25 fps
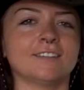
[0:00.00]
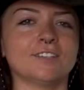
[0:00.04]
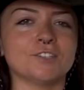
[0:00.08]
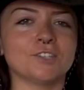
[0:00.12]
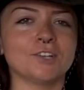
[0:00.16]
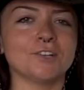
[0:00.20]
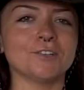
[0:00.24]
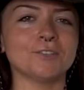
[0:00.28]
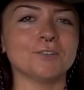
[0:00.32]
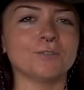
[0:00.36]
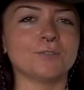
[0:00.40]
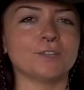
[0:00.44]
There's
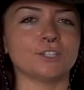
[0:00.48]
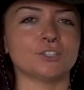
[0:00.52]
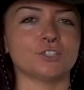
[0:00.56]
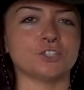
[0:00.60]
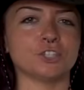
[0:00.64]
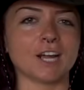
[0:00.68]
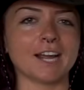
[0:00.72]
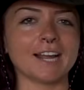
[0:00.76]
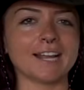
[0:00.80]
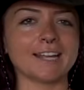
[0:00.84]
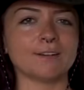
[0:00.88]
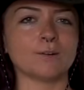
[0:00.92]
also the
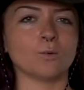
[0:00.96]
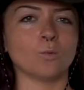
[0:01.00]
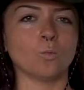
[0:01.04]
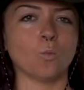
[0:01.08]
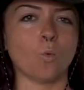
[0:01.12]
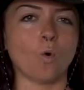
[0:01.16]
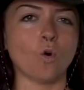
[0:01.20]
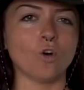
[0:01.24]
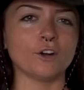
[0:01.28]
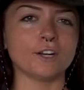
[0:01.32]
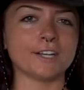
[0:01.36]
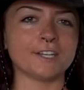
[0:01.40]
giant
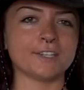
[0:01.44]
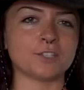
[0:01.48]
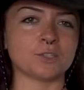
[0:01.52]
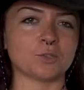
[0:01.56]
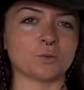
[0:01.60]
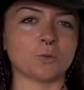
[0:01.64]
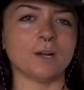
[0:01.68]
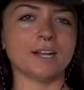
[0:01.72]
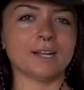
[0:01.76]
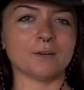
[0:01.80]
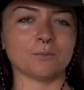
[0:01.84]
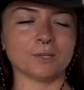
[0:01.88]
warty
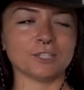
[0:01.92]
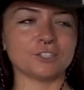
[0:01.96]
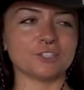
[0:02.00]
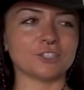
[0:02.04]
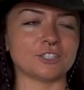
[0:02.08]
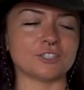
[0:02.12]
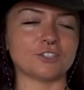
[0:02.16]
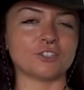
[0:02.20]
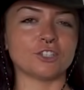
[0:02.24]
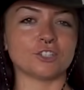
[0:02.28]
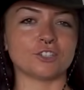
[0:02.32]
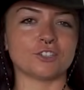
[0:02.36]
squid, which
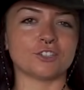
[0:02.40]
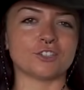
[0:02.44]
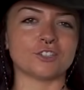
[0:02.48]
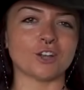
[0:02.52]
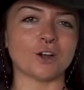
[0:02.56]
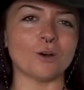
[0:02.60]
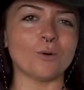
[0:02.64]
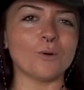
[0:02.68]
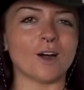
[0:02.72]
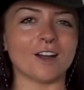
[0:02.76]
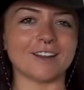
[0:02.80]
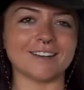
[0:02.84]
is just
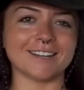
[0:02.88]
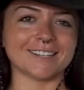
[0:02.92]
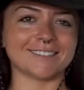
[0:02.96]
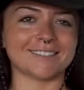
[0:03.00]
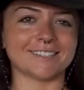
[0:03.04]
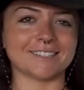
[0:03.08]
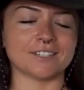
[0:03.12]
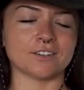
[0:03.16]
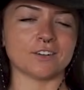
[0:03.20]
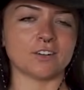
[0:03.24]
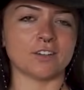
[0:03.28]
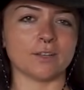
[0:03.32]
so
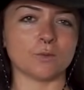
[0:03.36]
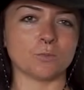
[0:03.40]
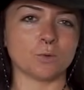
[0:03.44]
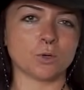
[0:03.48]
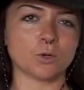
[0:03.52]
unnecessarily